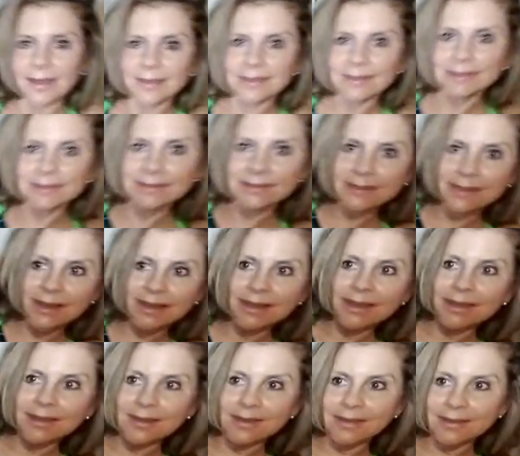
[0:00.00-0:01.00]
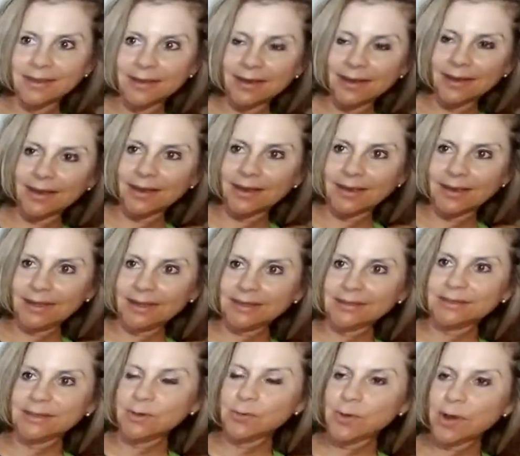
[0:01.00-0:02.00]
this is the
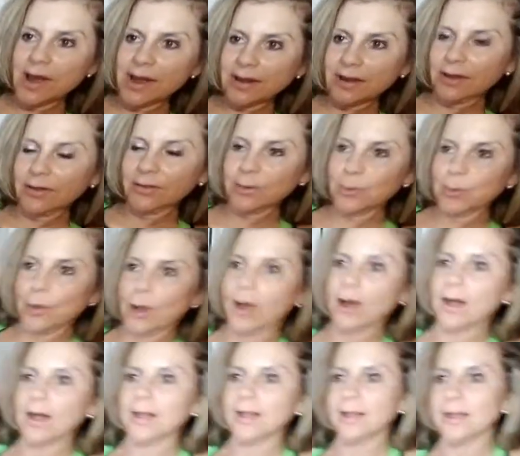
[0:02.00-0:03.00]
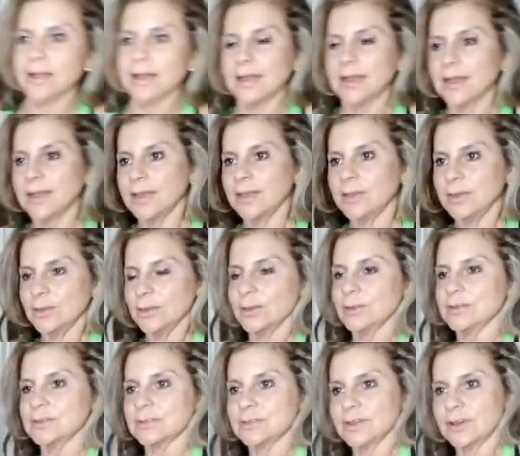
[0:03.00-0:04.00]
easy one on the ball. You
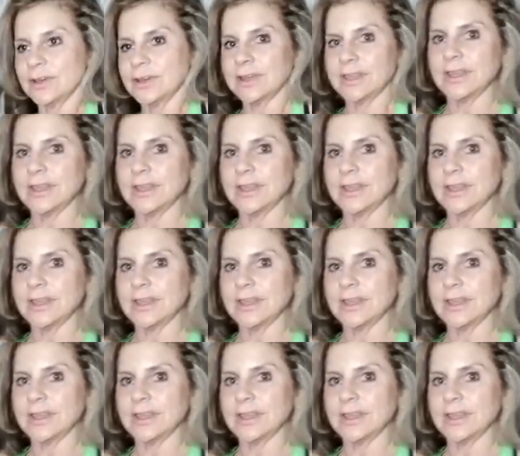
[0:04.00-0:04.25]
could start